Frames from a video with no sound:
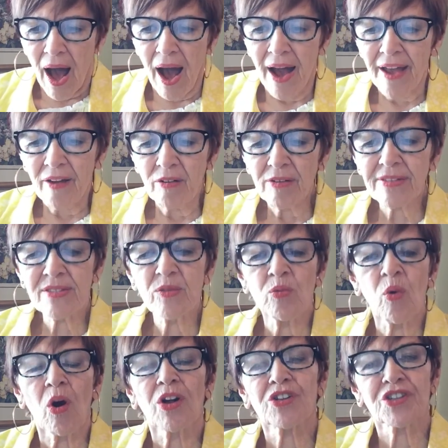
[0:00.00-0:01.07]
I also
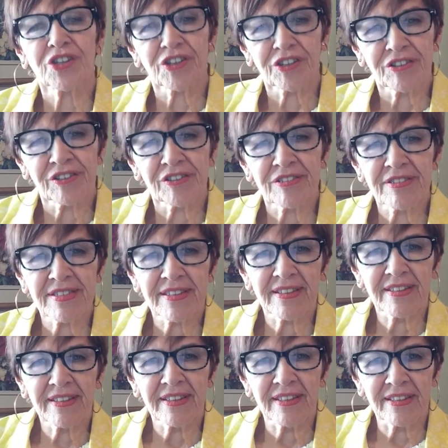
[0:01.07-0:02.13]
watch curlers
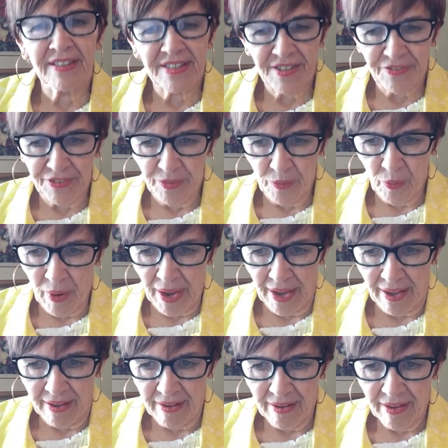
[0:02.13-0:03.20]
in a different
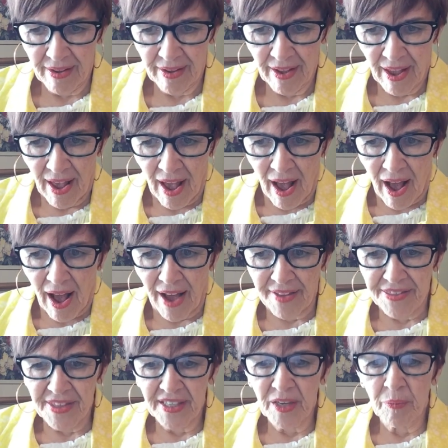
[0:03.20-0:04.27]
way. I
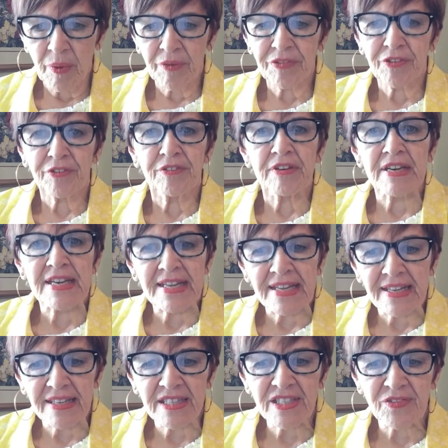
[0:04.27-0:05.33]
think about their
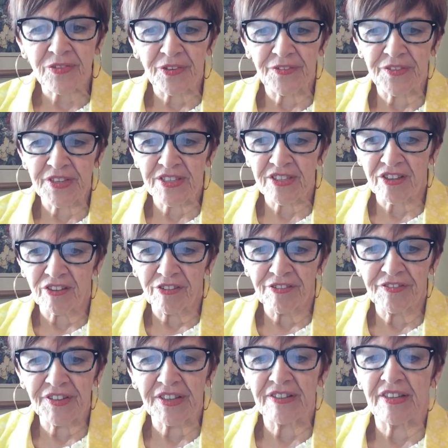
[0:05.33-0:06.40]
needs for physical
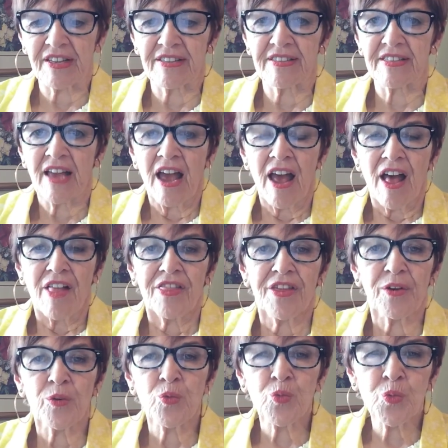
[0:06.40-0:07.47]
fitness,
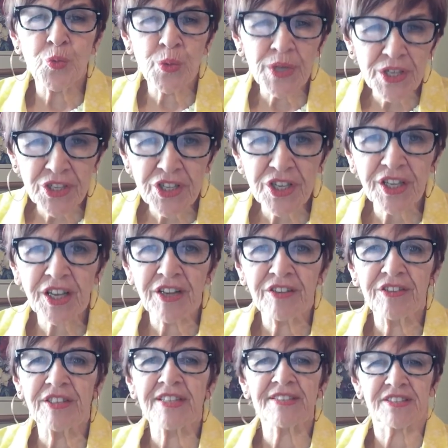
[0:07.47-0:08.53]
their rigid
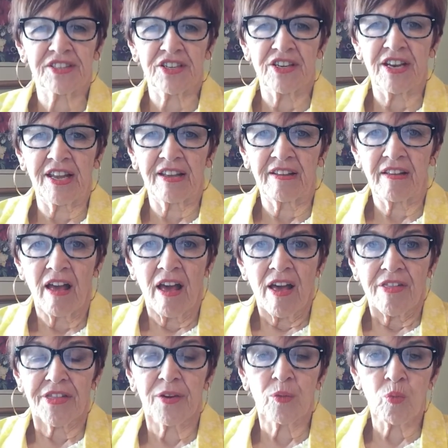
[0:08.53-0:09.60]
conditioning,
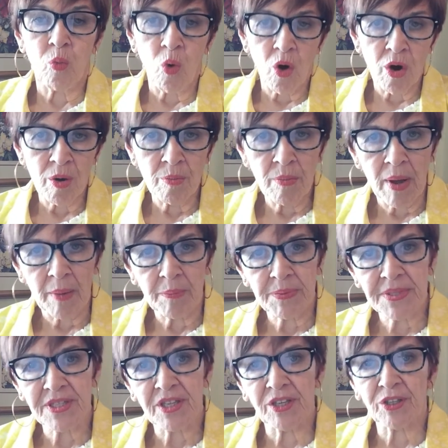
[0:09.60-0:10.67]
their
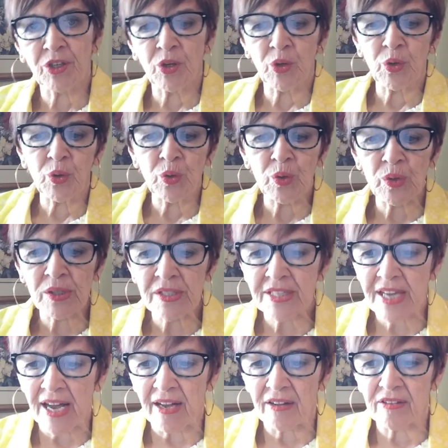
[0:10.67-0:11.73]
warm-ups, their
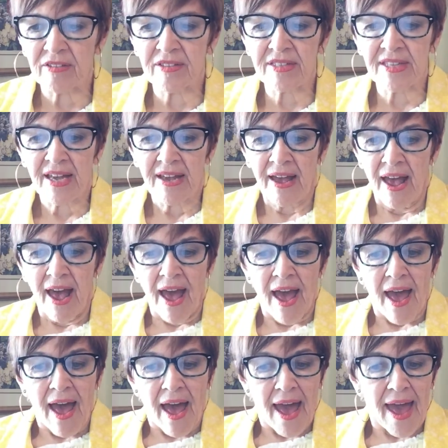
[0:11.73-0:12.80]
cool-downs,
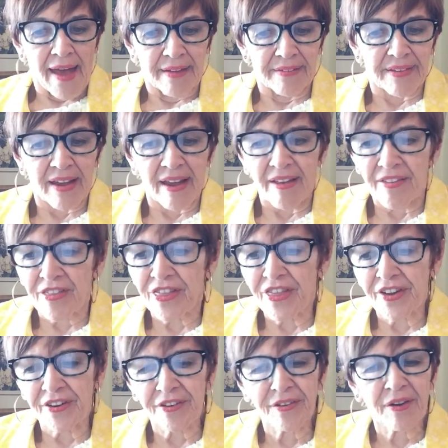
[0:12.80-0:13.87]
and
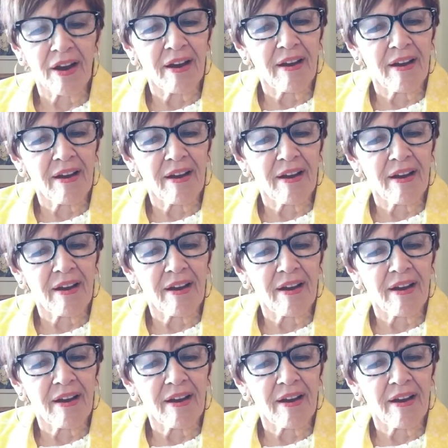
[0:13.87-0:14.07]
their